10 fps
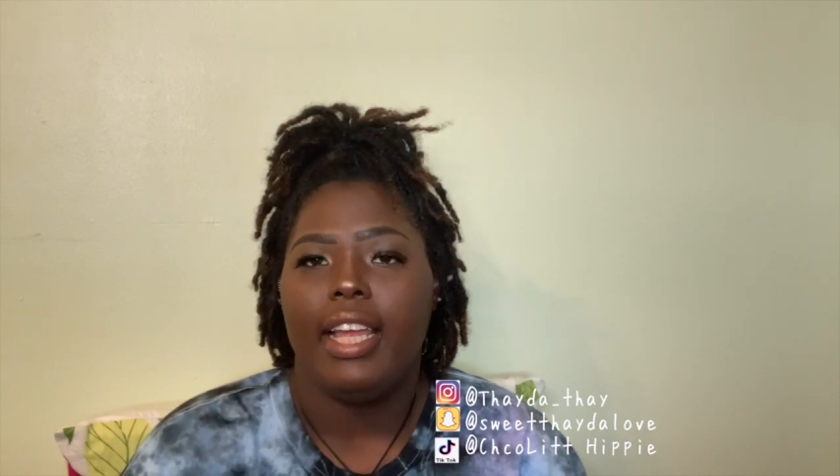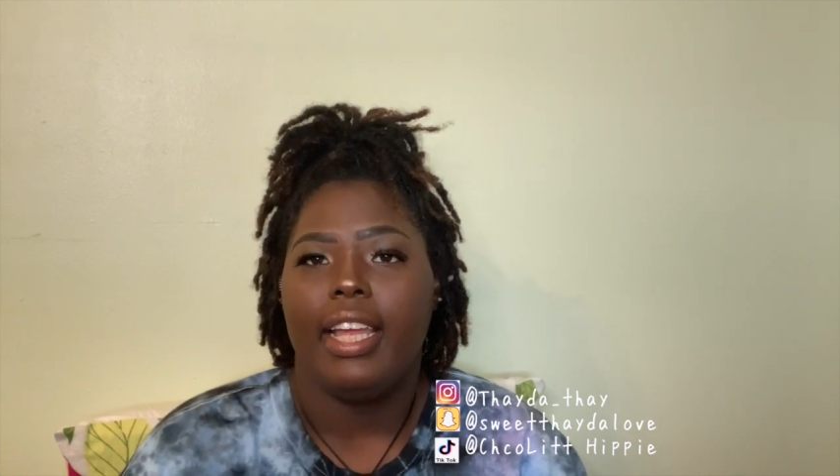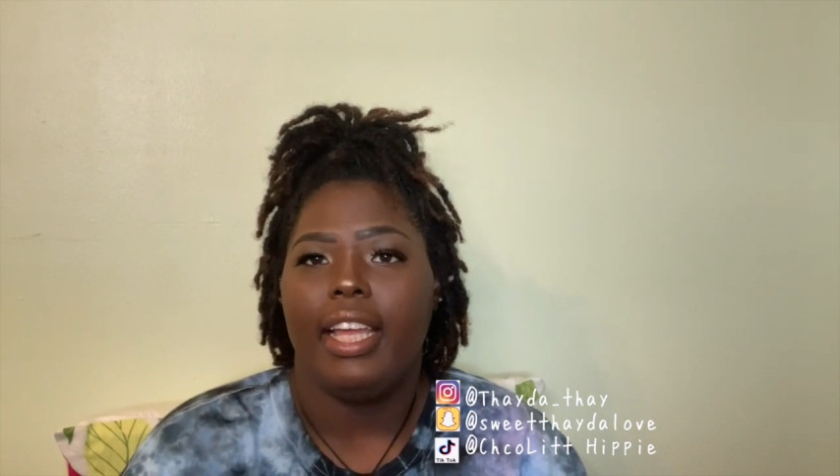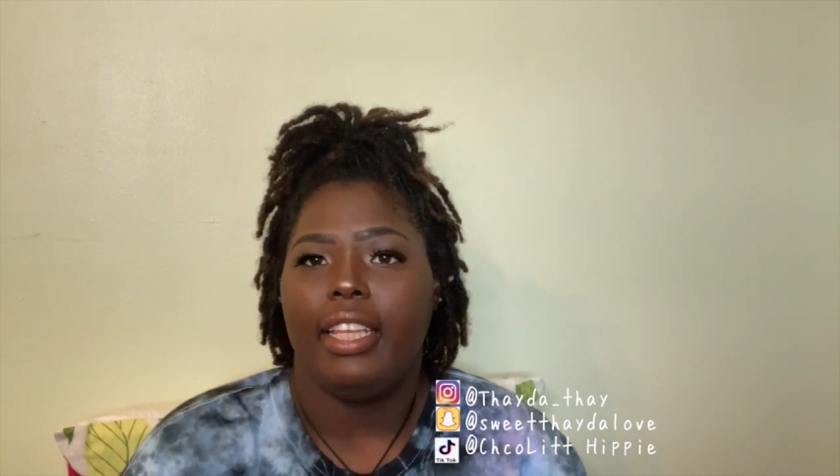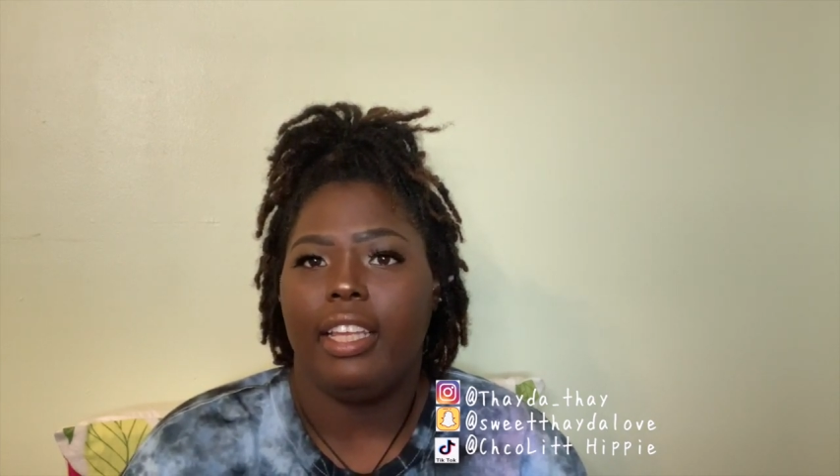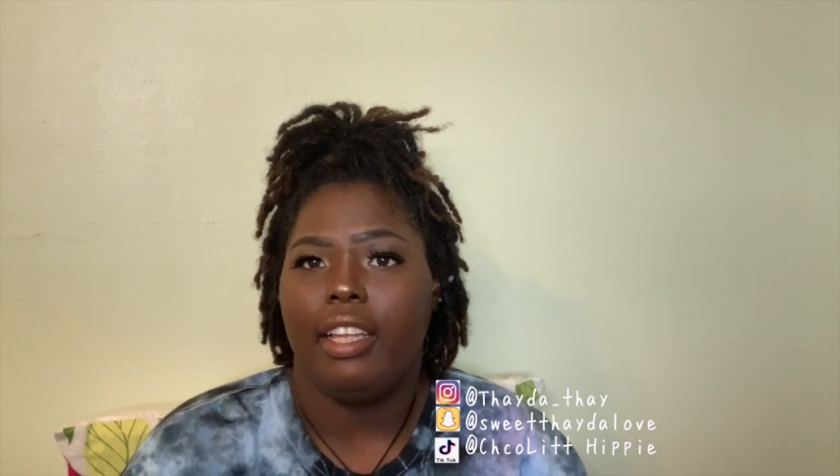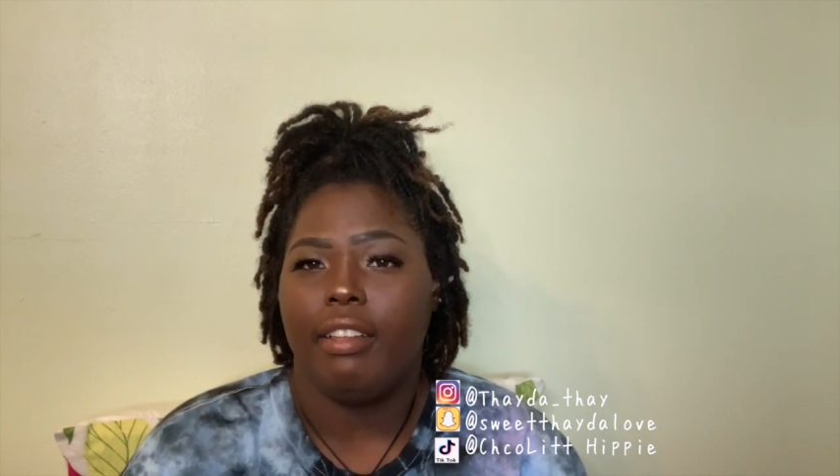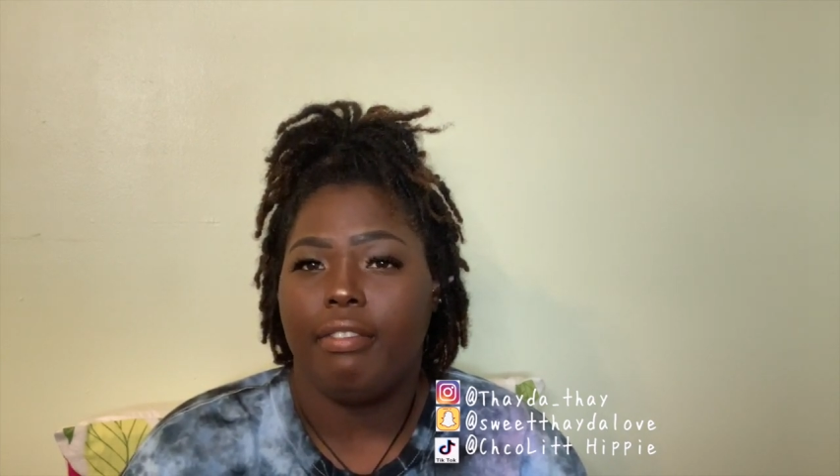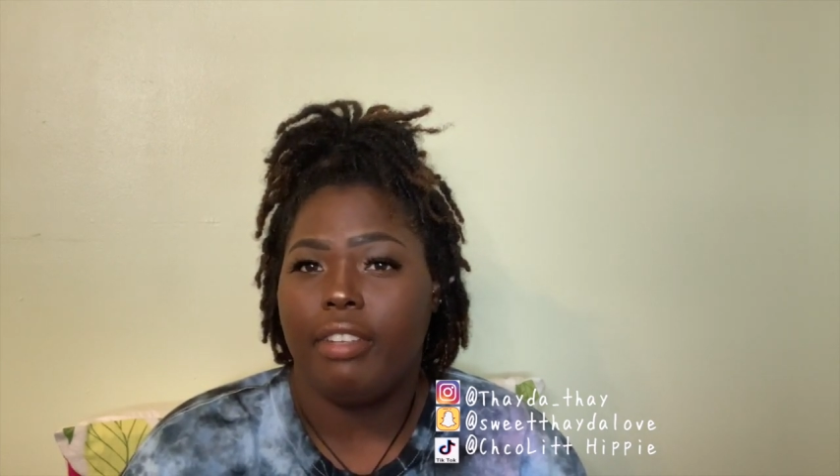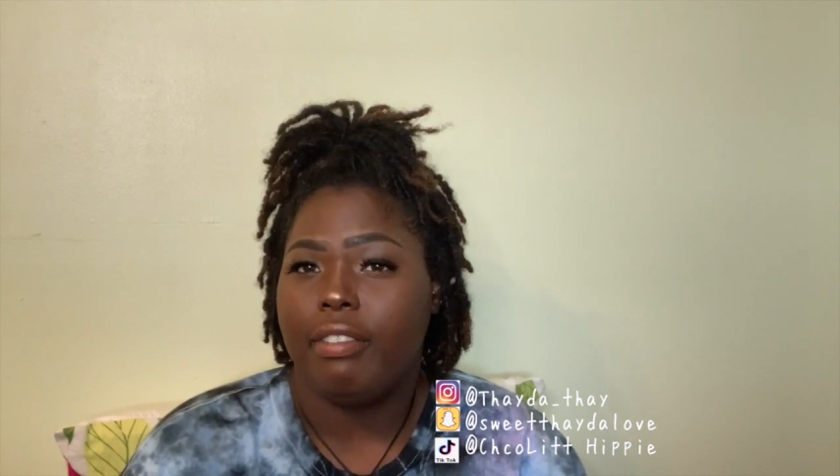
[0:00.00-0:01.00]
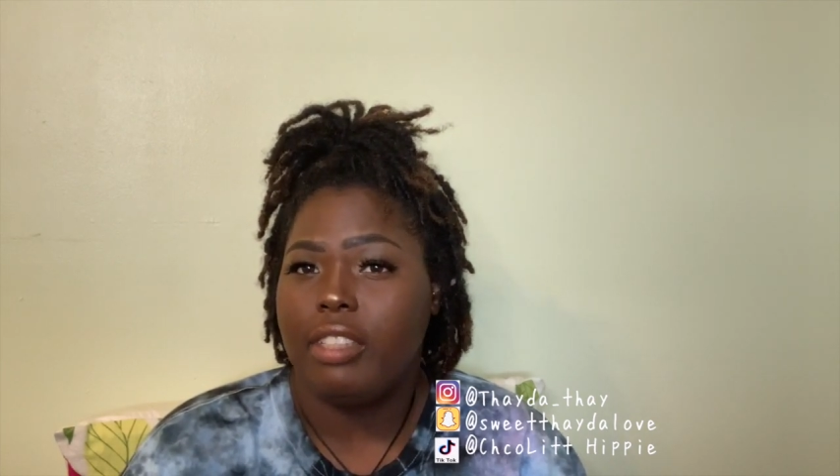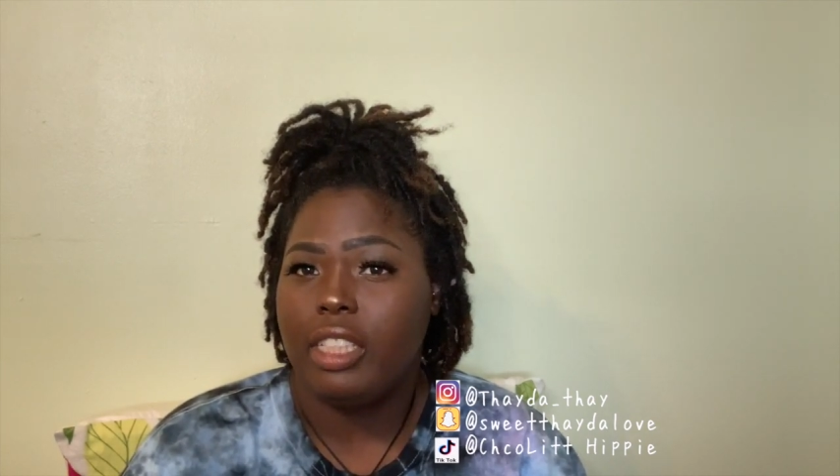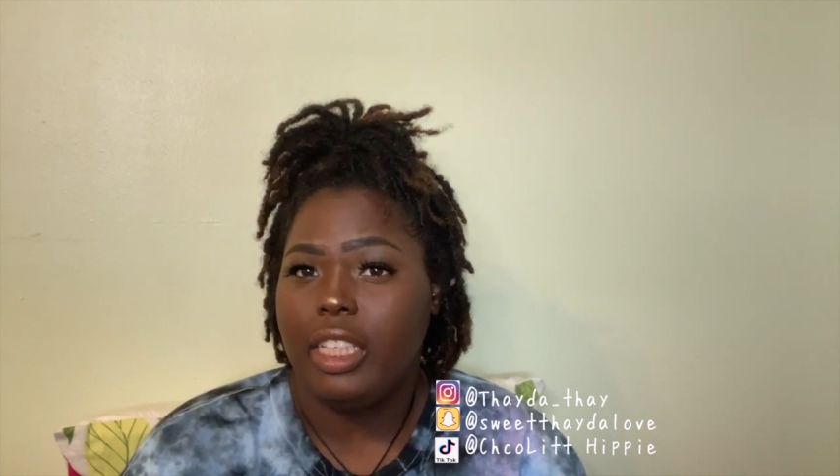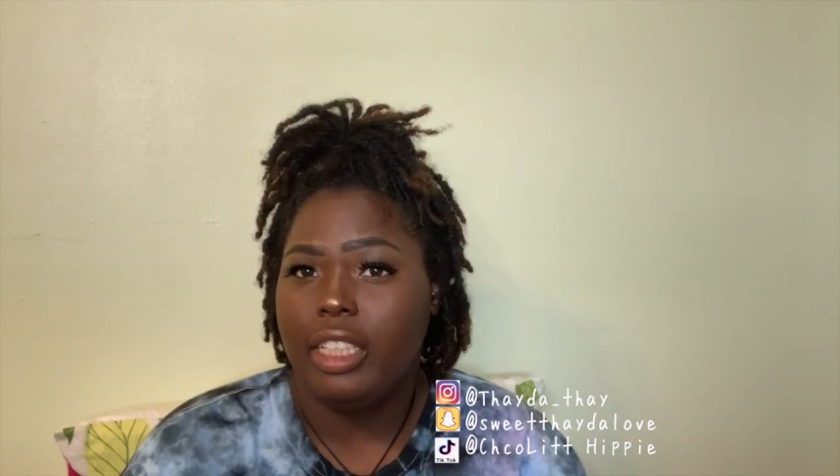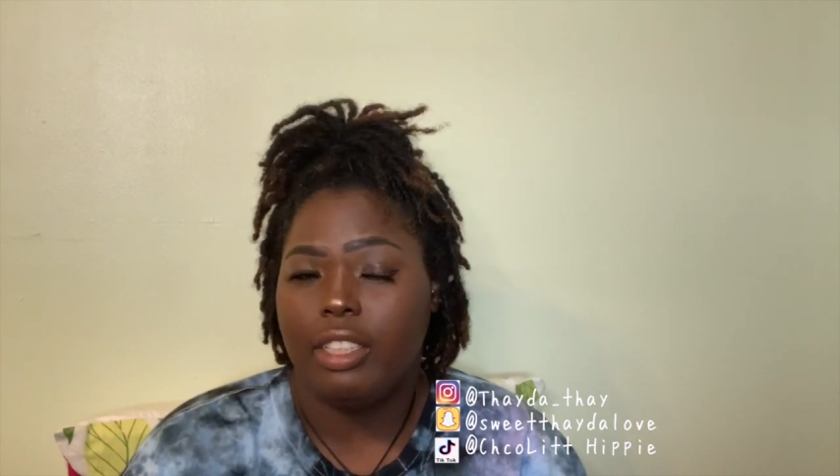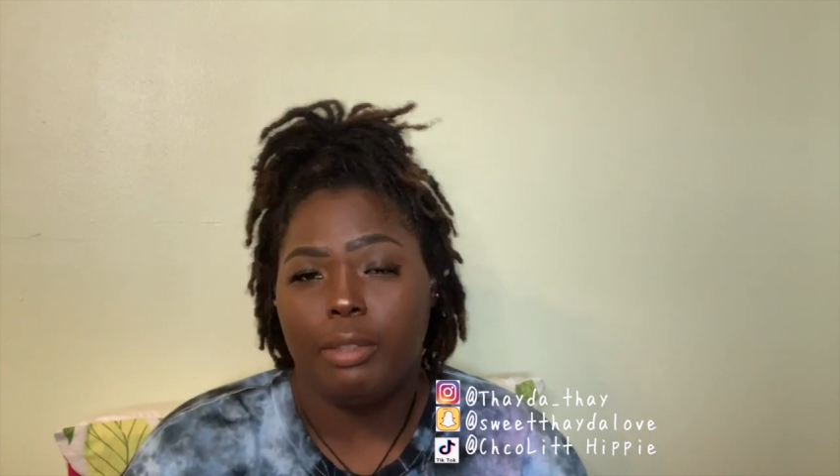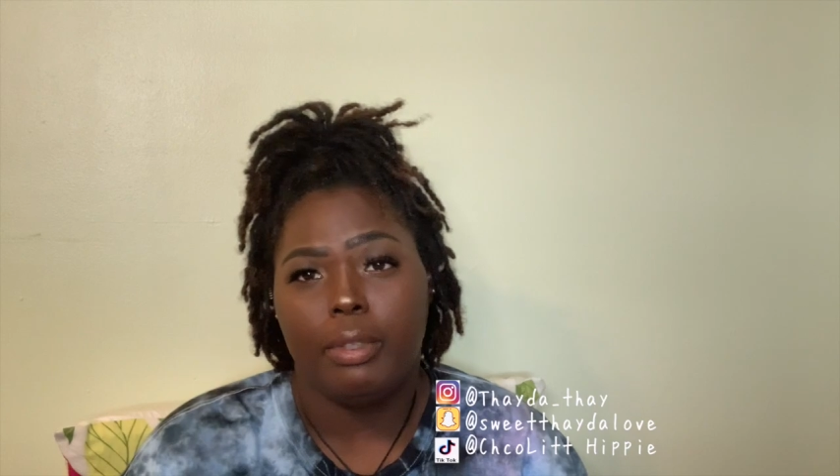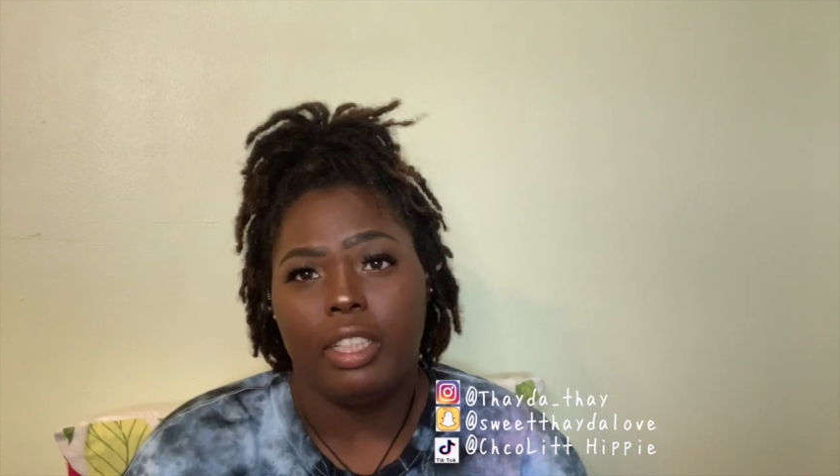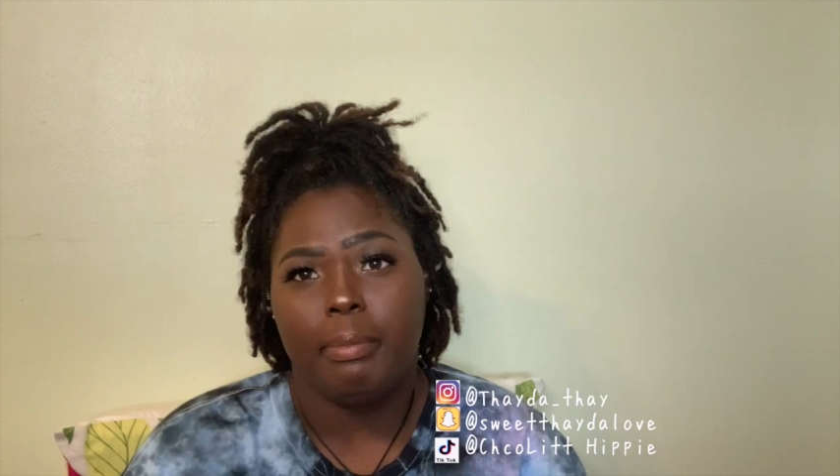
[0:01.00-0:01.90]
and then 15 to 20